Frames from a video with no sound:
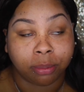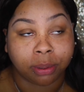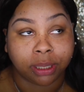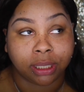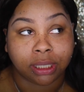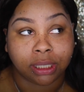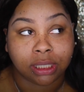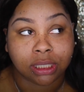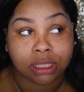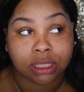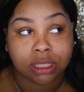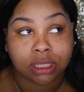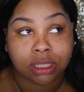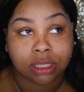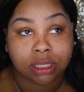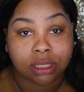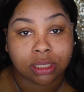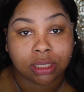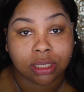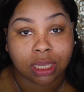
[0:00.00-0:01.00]
but
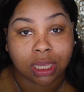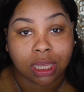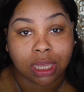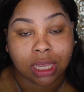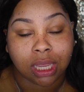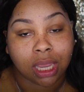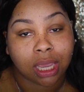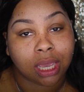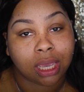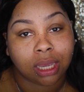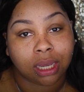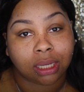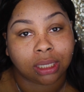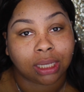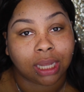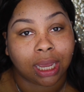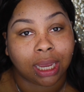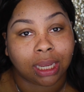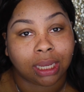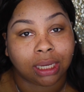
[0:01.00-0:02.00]
yeah,
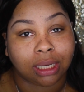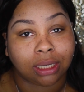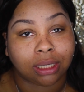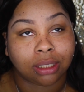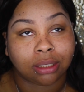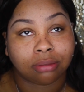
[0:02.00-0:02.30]
like